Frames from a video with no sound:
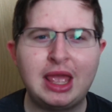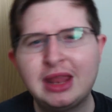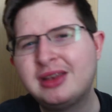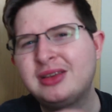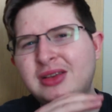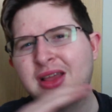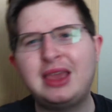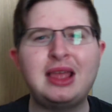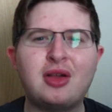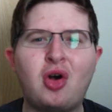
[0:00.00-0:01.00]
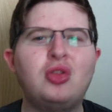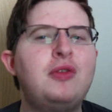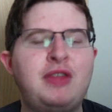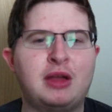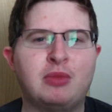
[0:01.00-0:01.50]
And again, all
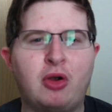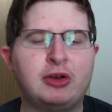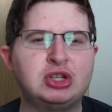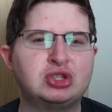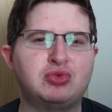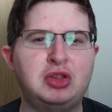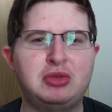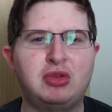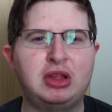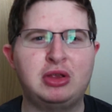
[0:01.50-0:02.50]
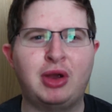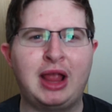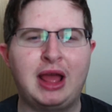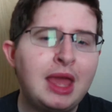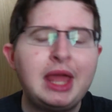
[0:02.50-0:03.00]
of them are just really, really
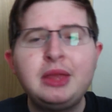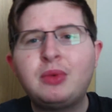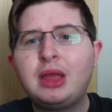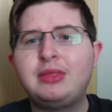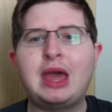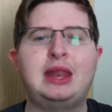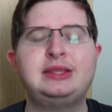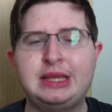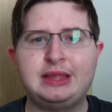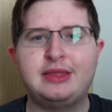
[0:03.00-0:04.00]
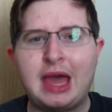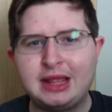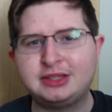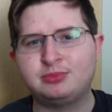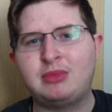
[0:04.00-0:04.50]
great. Anyway, that is it. That is